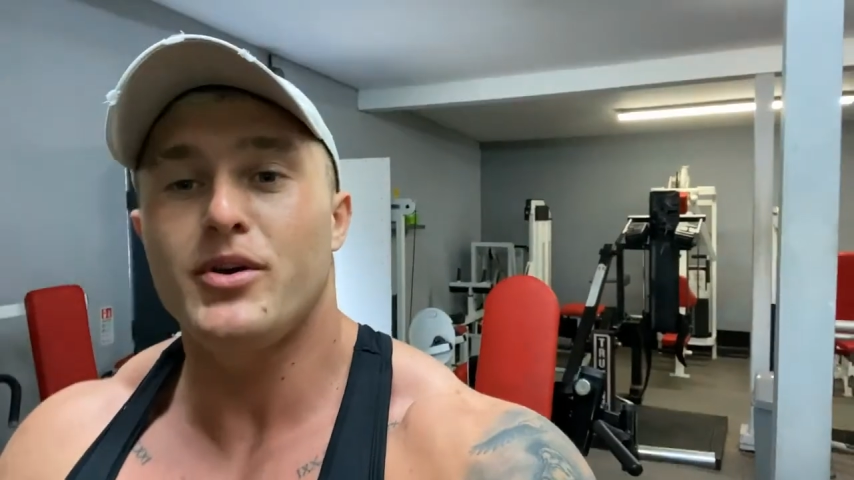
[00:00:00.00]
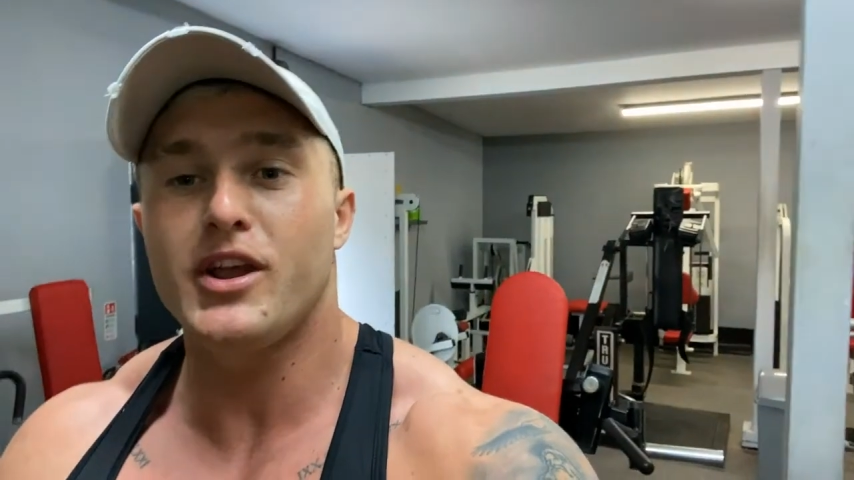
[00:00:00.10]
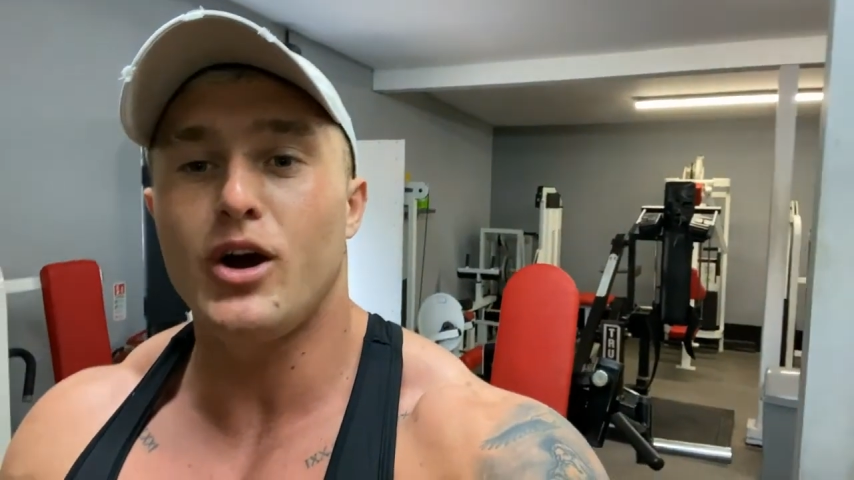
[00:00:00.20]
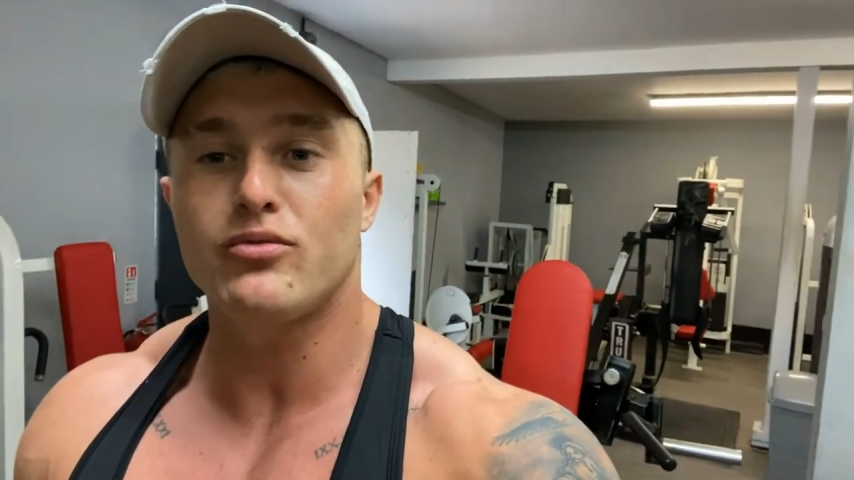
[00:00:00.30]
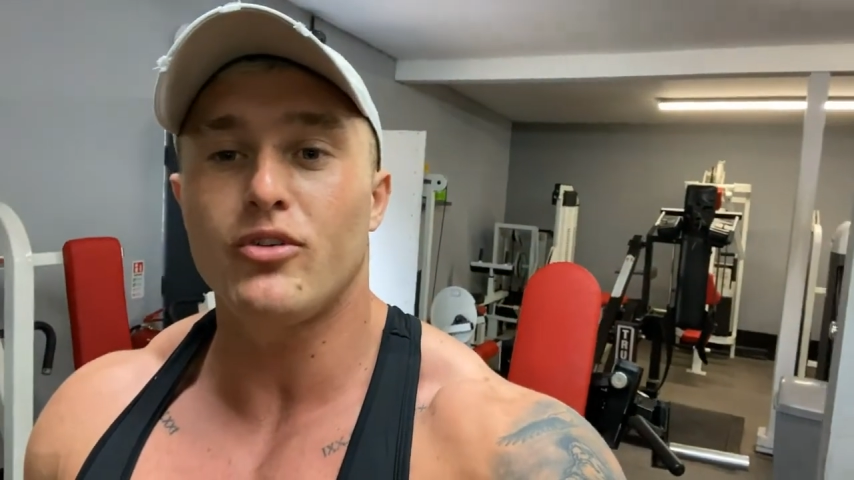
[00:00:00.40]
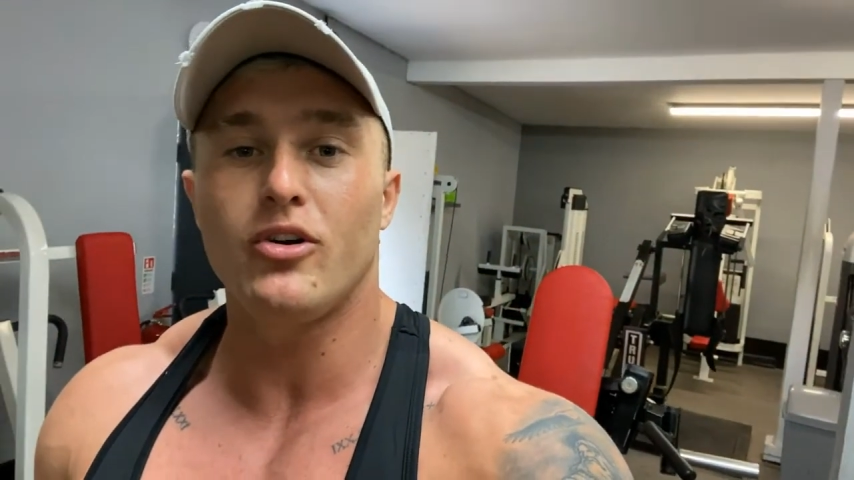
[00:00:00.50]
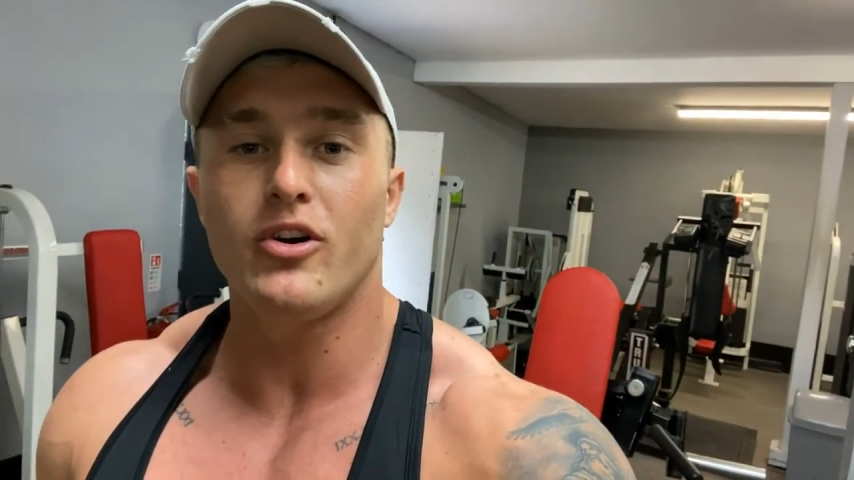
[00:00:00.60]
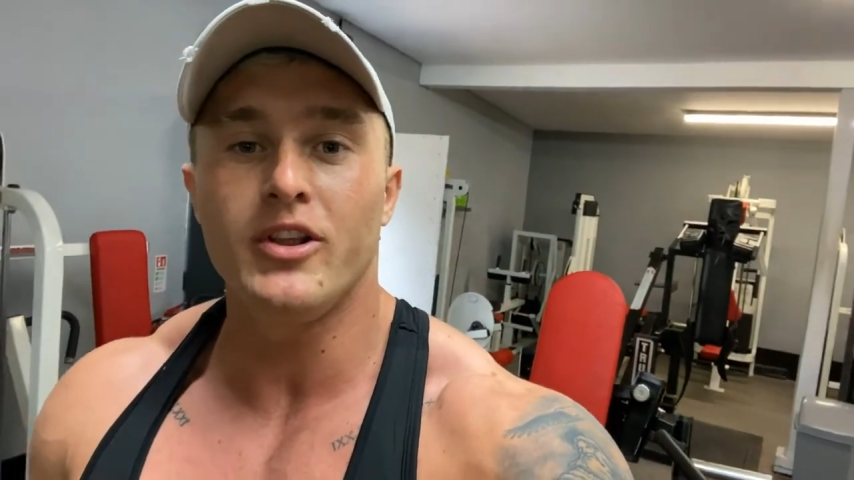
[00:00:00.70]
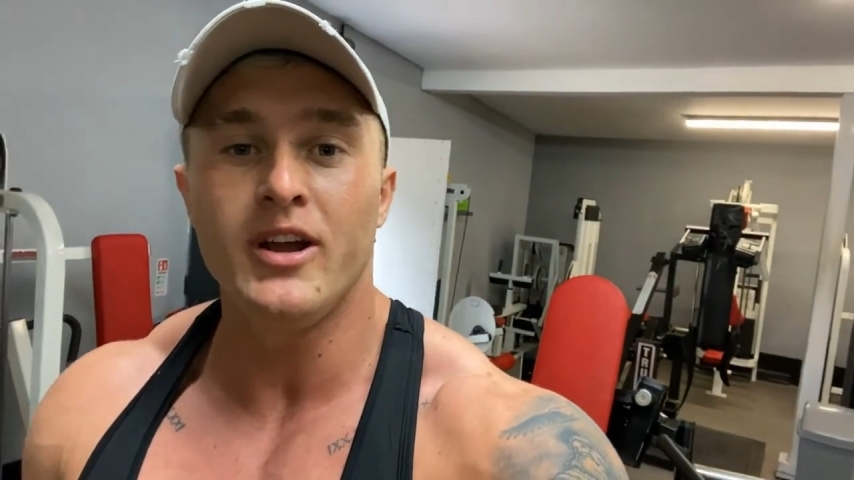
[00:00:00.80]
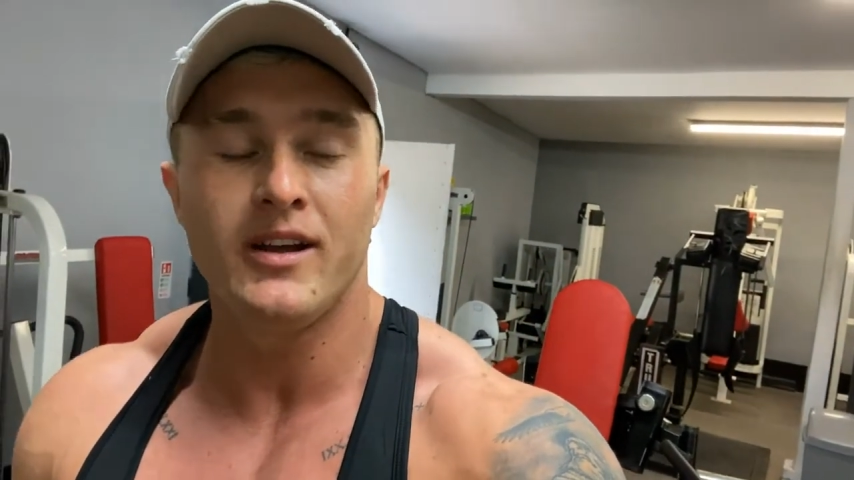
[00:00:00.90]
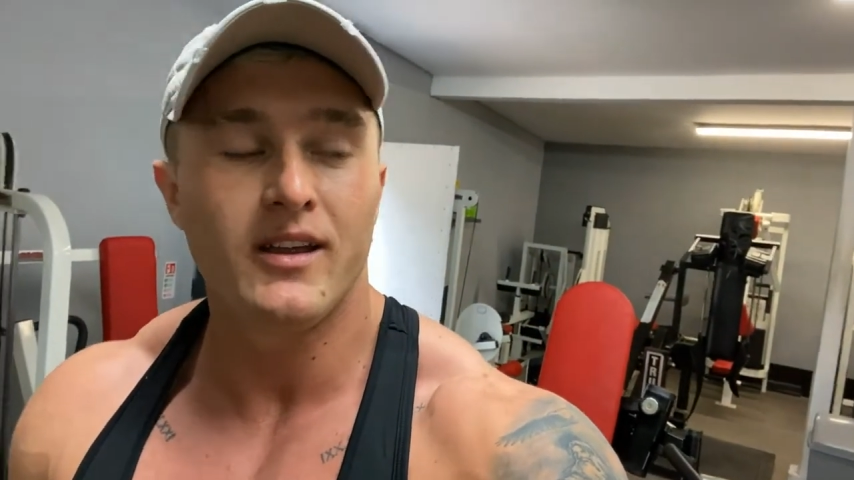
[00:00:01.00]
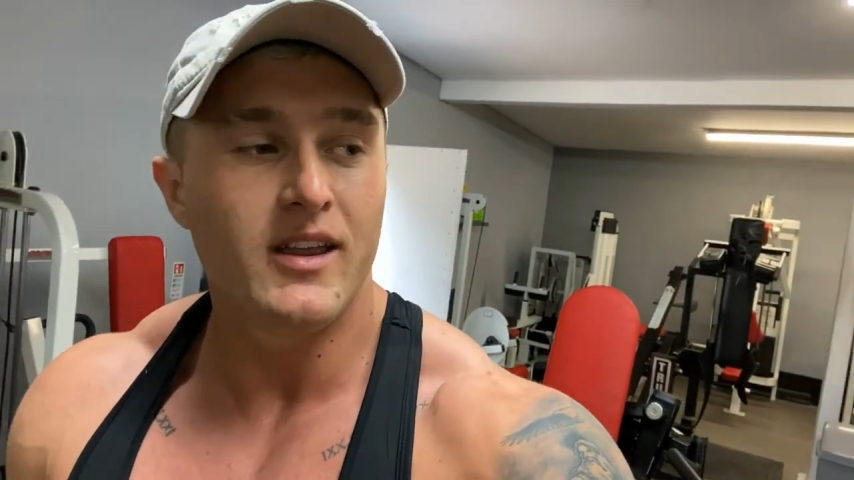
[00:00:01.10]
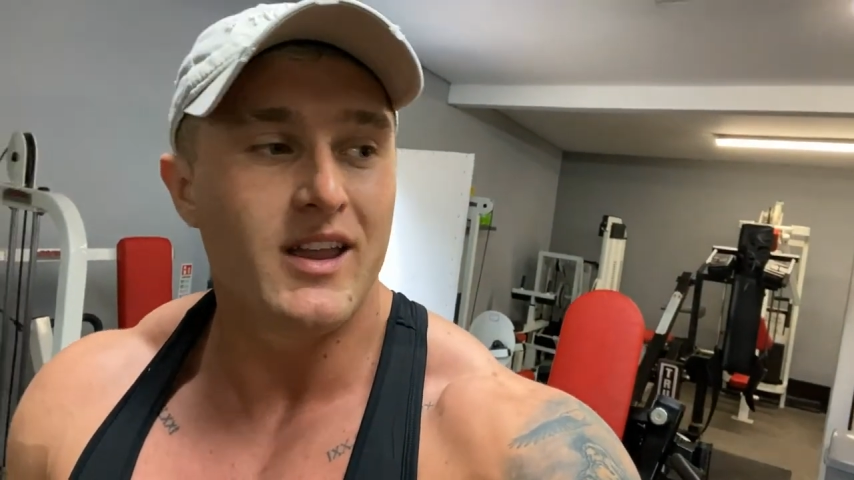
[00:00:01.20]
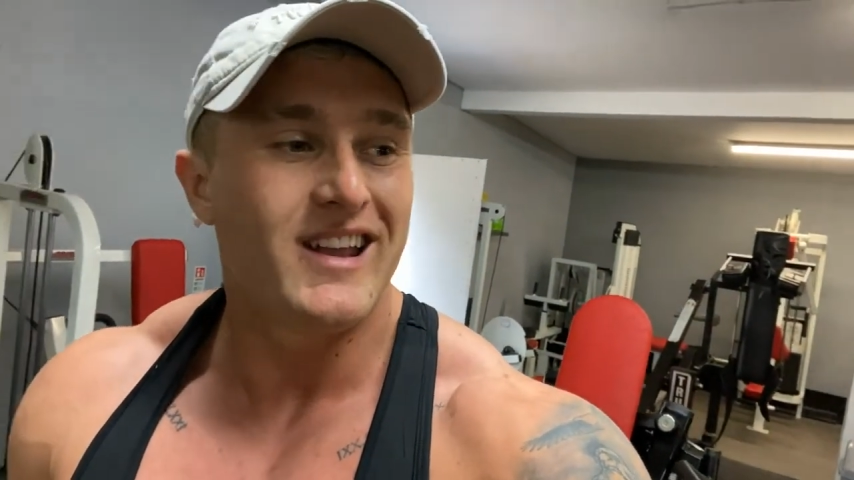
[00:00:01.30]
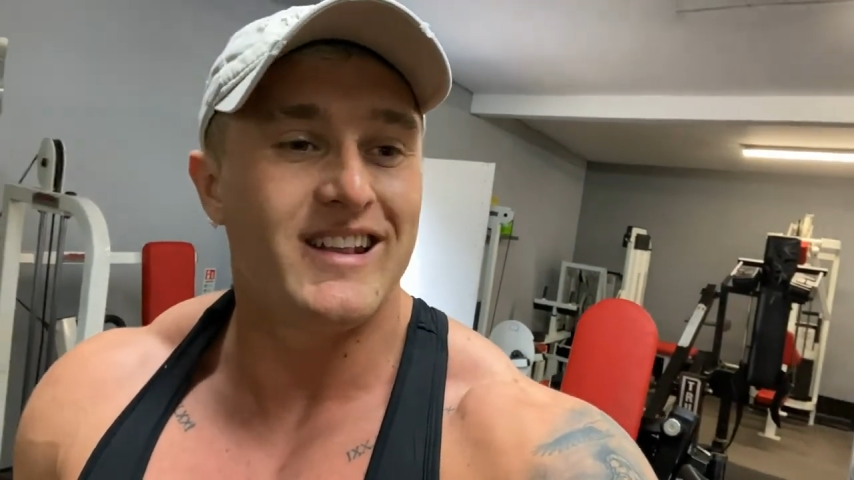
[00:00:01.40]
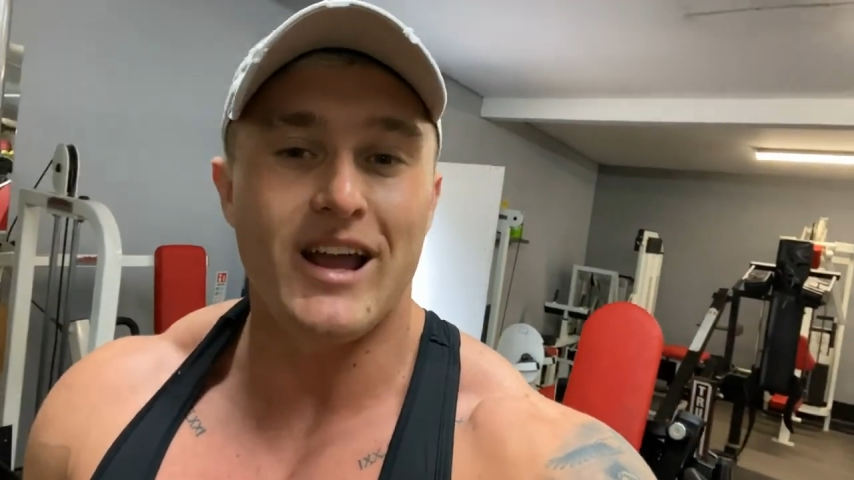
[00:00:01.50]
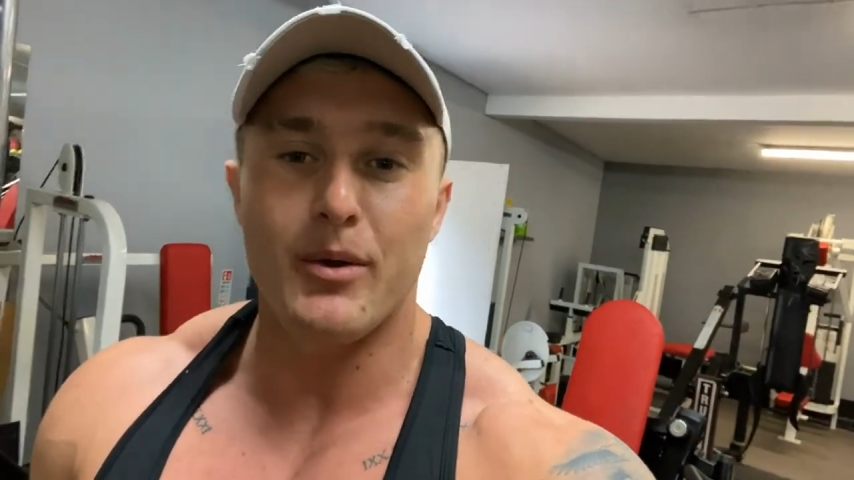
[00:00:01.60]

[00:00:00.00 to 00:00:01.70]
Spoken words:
the old raw on. Now